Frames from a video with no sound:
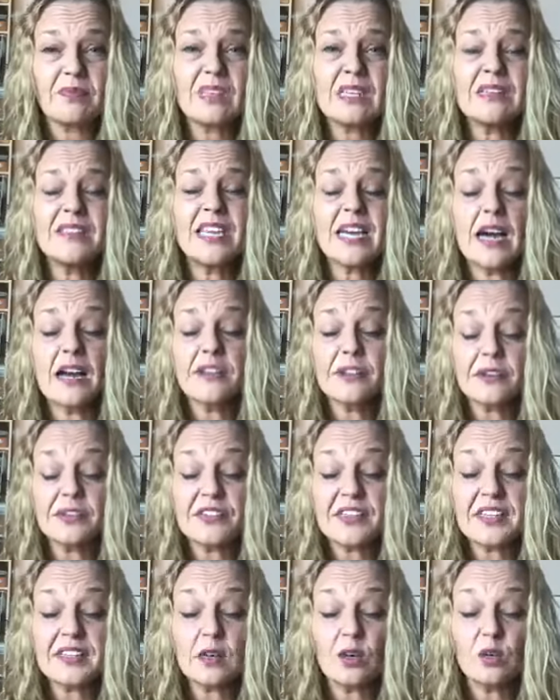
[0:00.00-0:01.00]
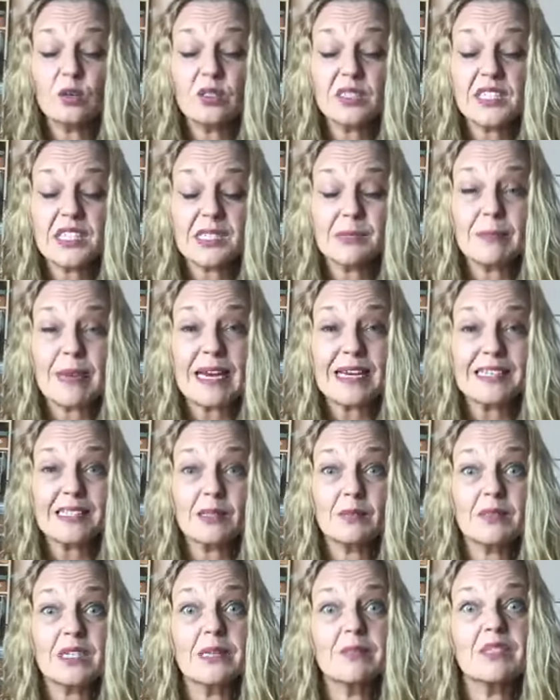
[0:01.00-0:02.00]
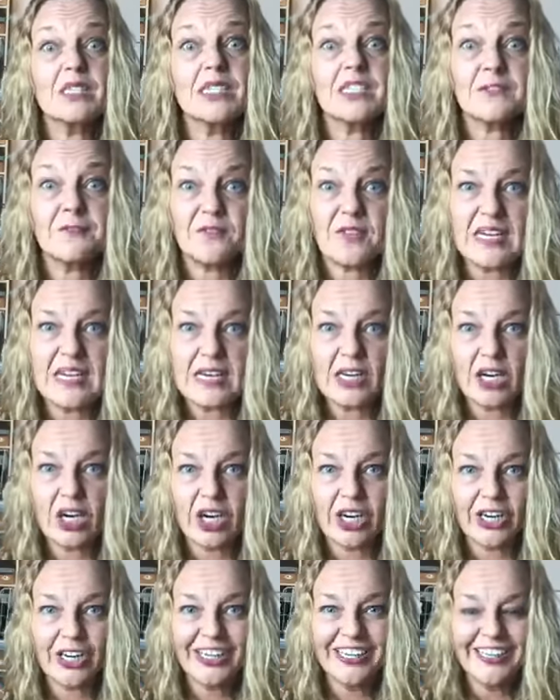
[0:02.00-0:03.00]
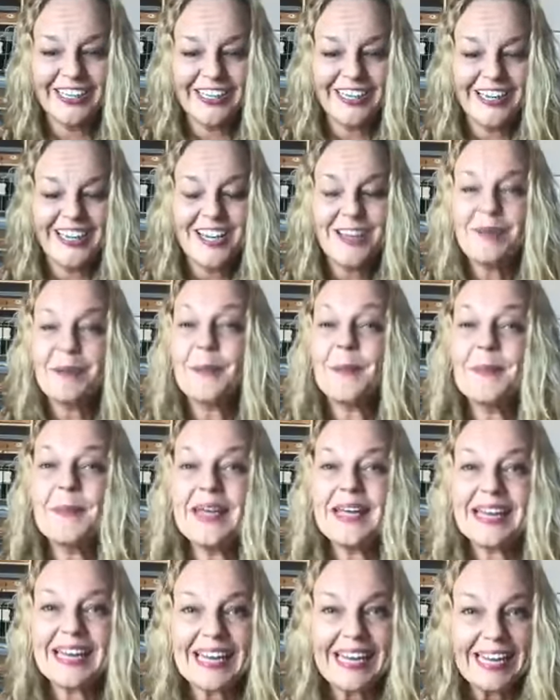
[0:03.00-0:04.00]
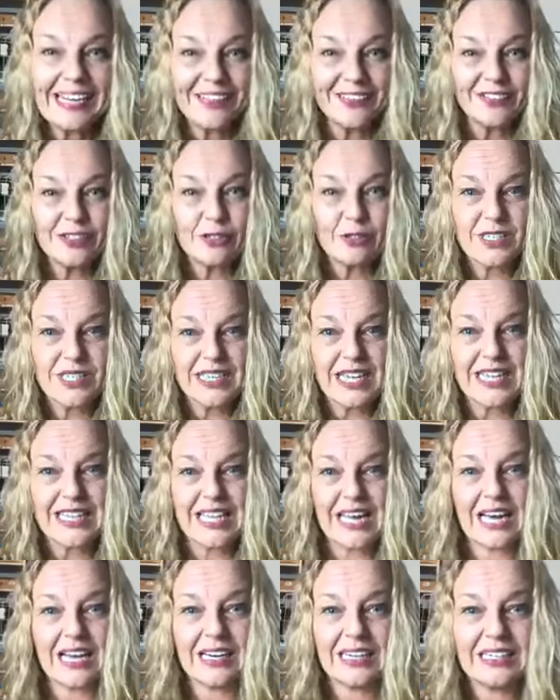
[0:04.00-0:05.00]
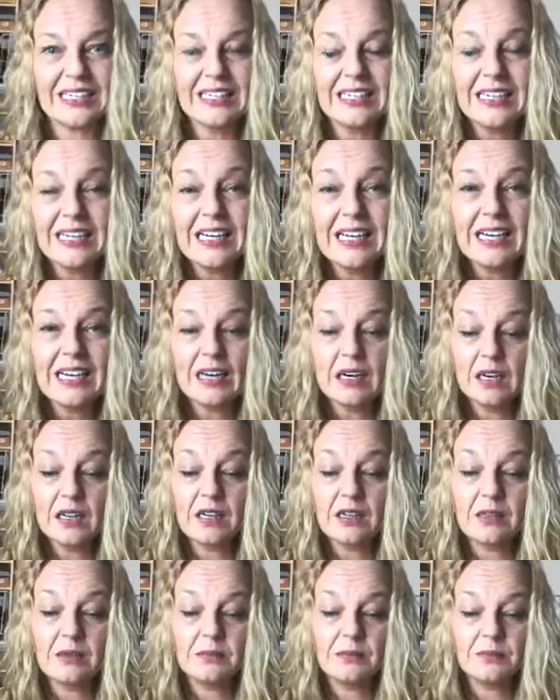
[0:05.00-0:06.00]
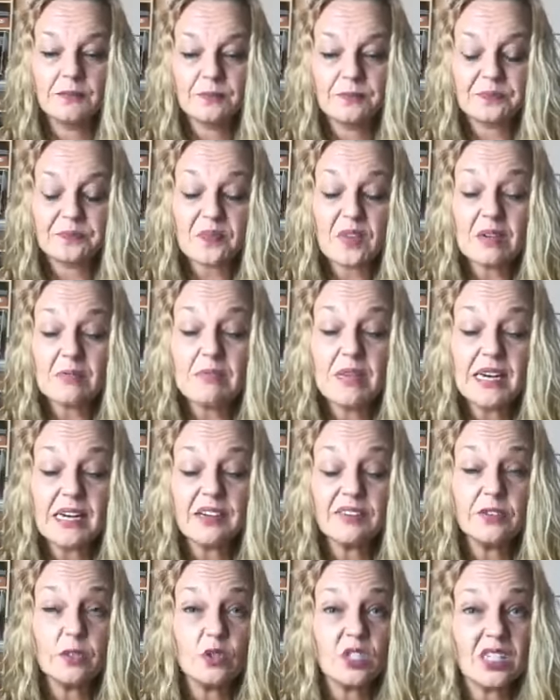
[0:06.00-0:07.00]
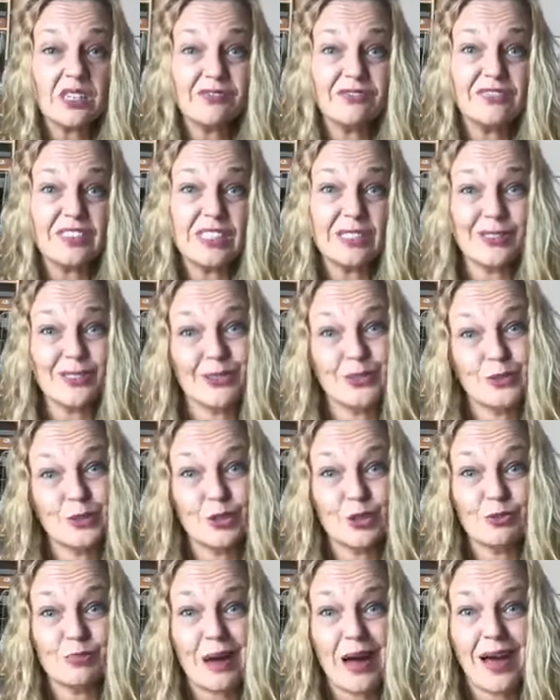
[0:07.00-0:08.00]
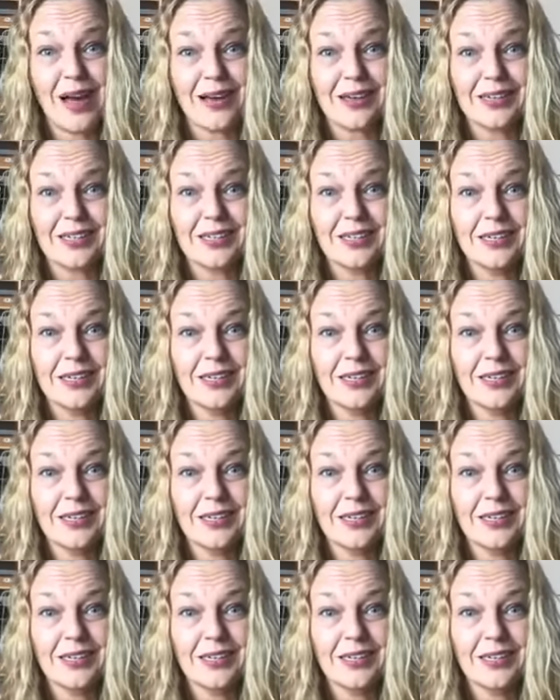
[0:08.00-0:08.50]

The other thing that holds us back sometimes is fear. Many of you said that. Many of you said fear holds you back.